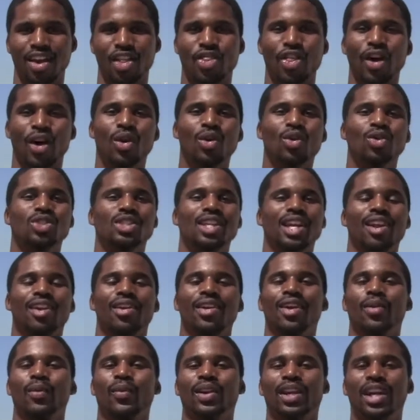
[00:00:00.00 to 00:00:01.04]
Those that
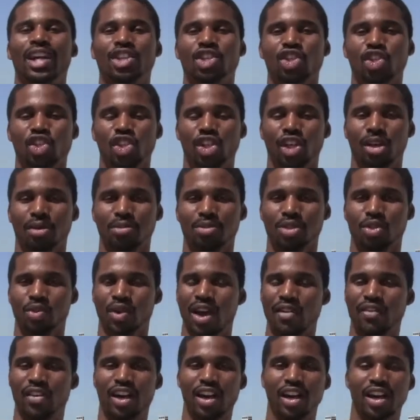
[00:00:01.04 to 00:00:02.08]
are in relationships, you
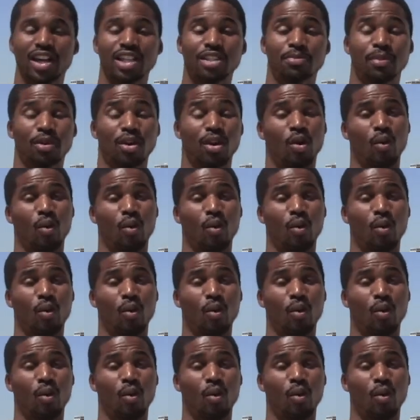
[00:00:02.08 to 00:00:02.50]
have a husband